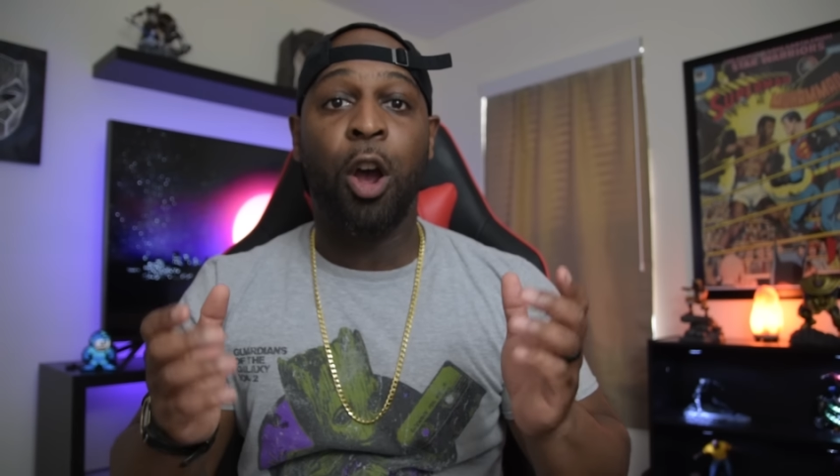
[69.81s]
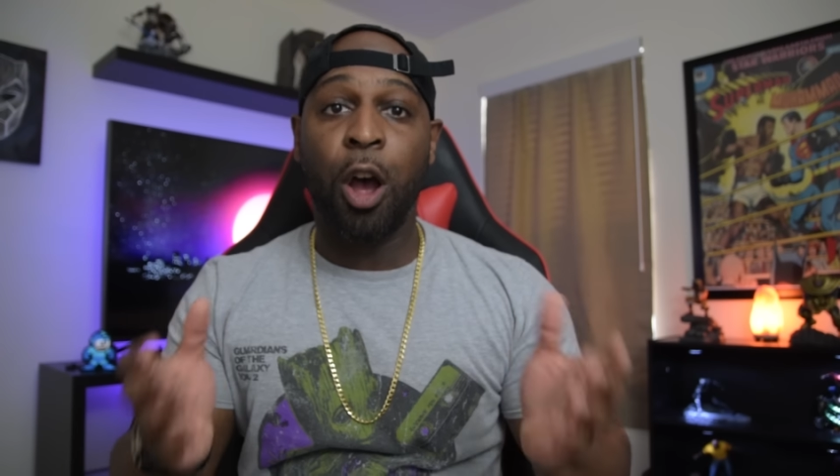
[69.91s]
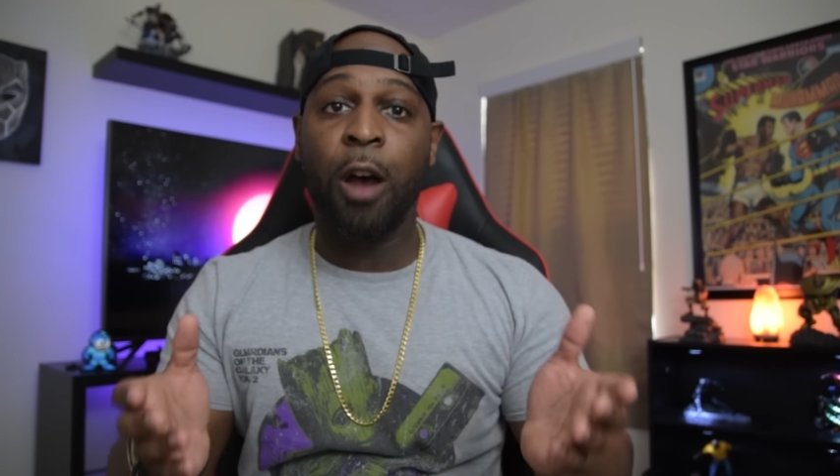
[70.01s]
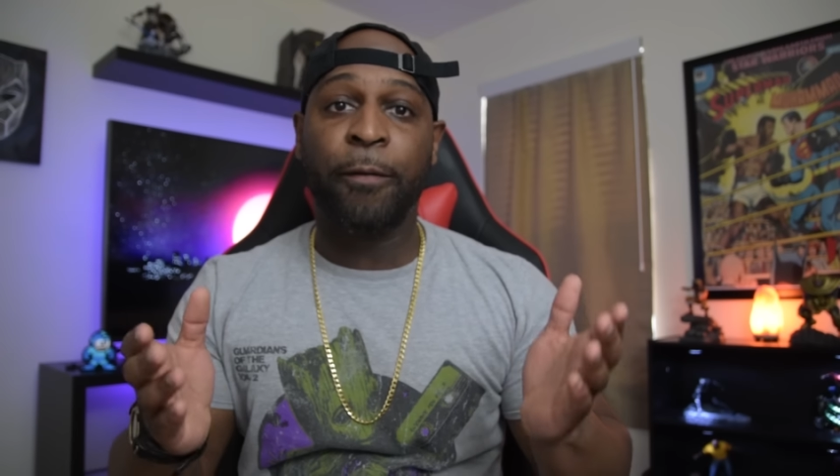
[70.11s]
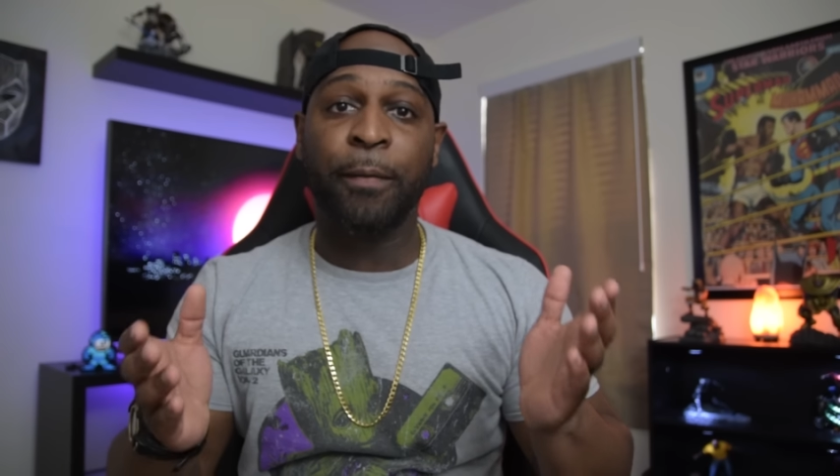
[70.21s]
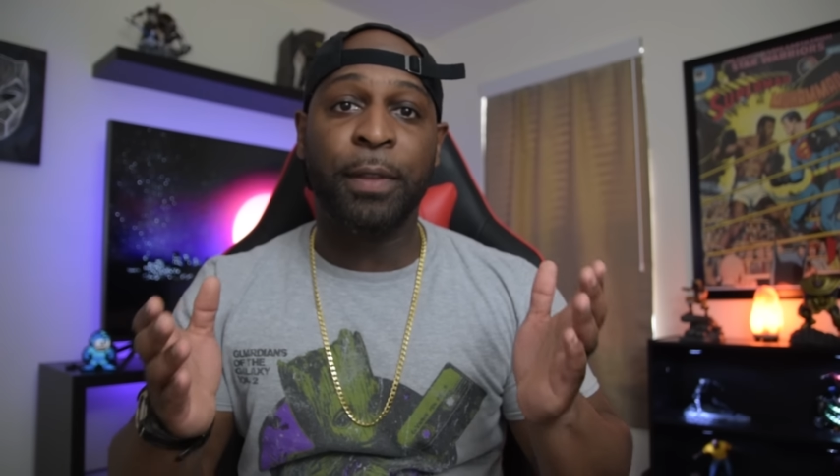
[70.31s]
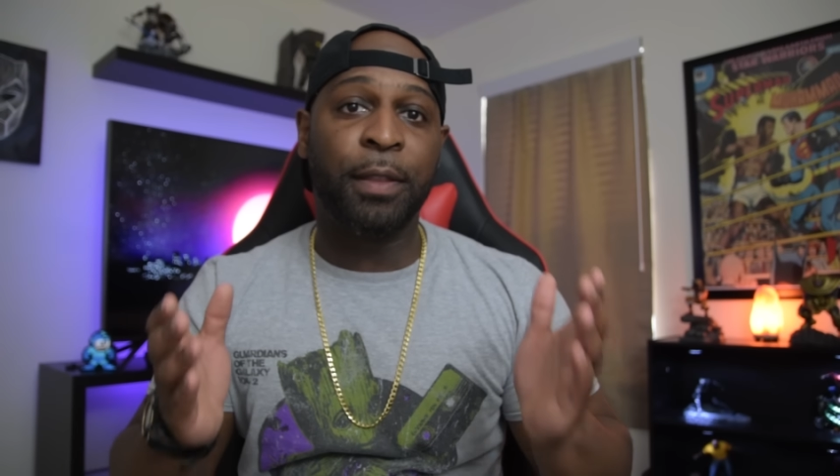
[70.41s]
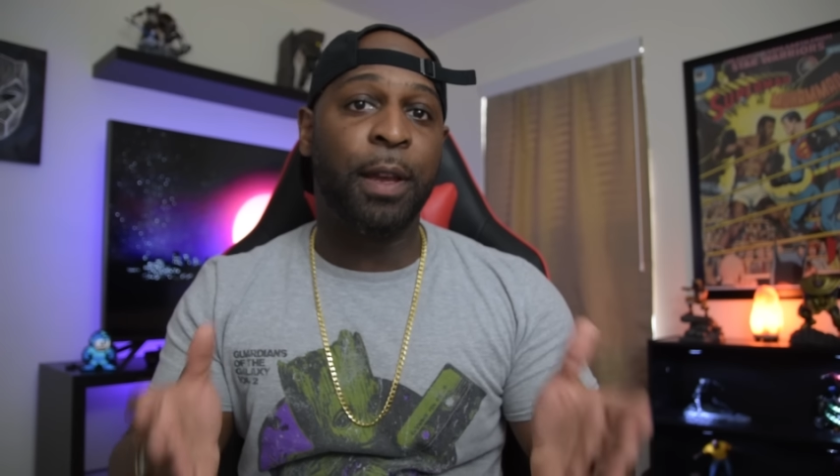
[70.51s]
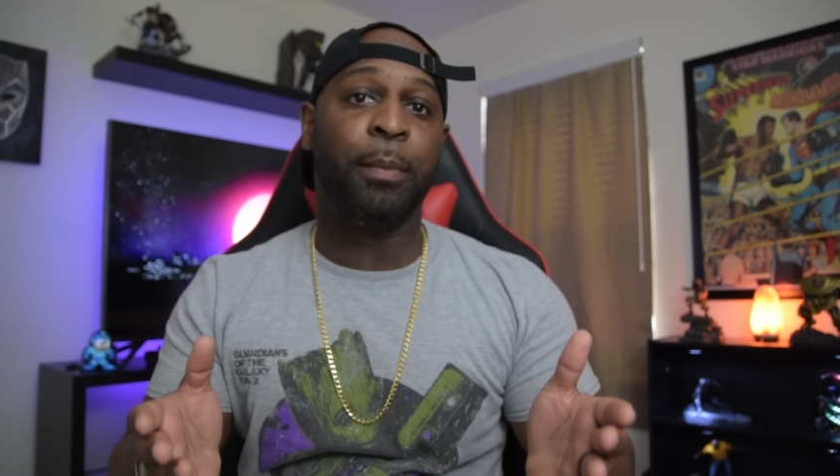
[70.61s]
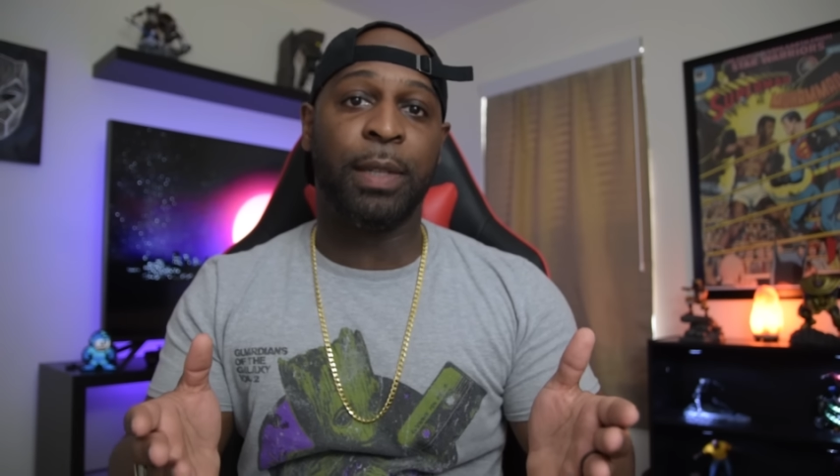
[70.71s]
off of the
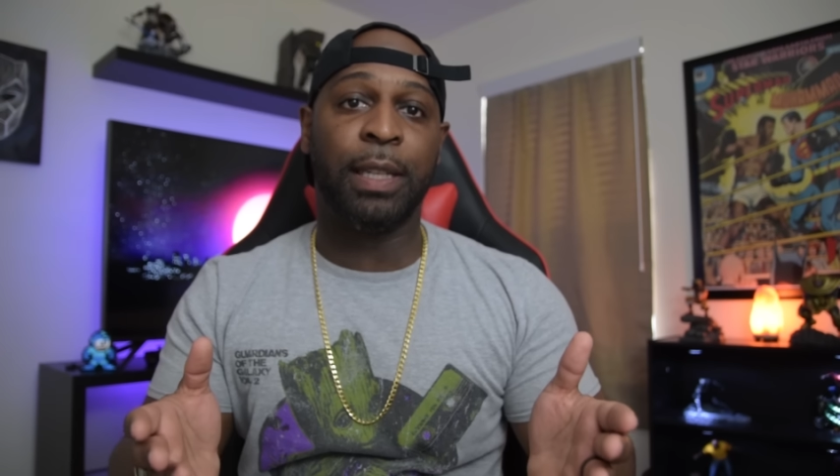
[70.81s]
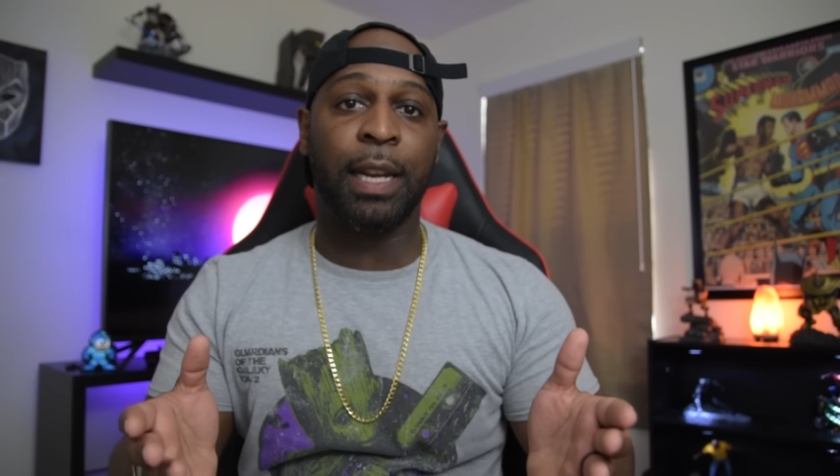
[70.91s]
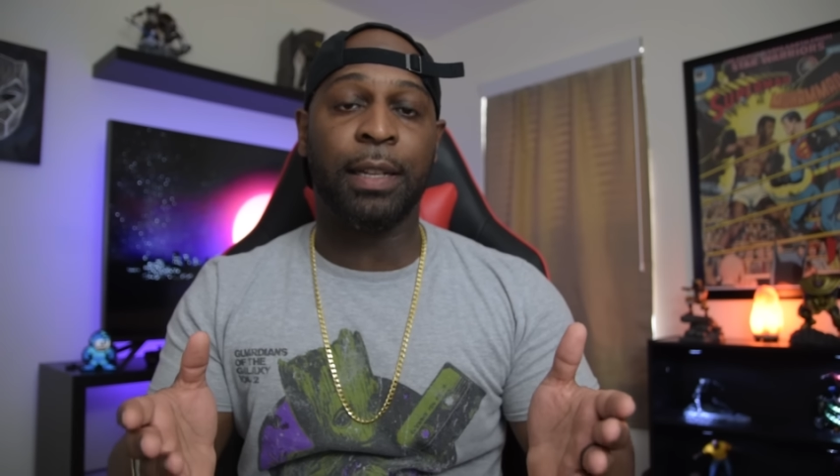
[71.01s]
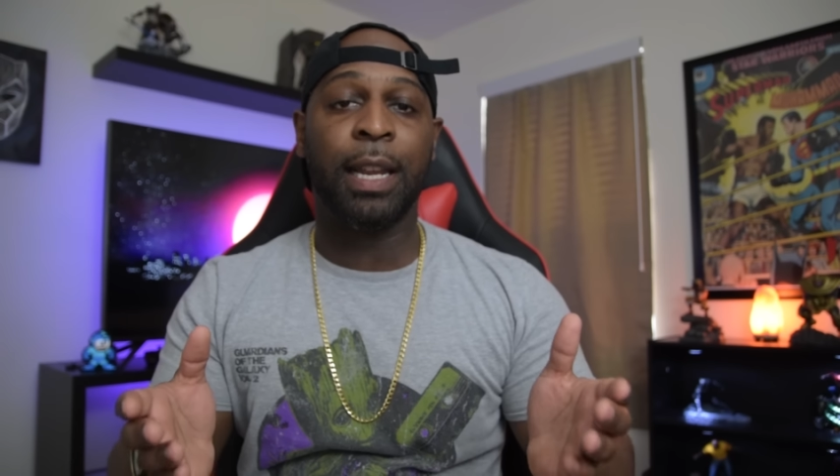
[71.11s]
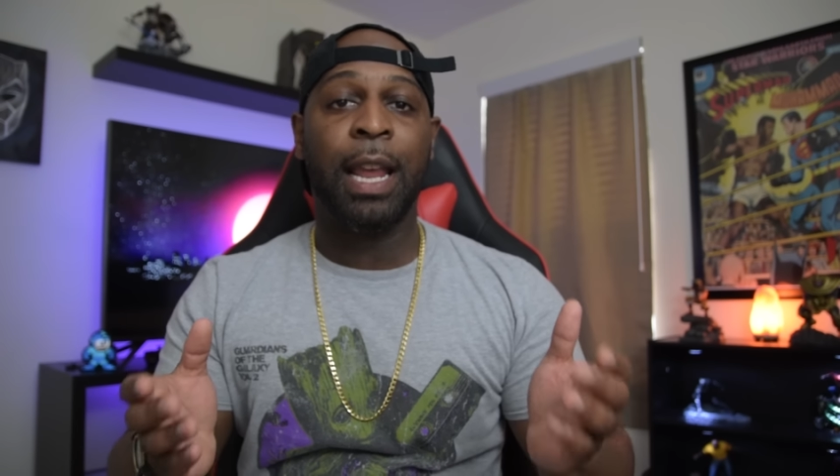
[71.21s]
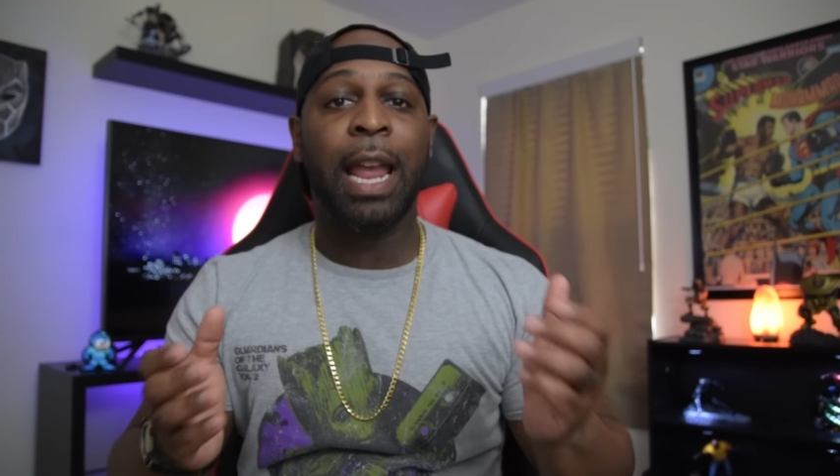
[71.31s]
thumbsticks.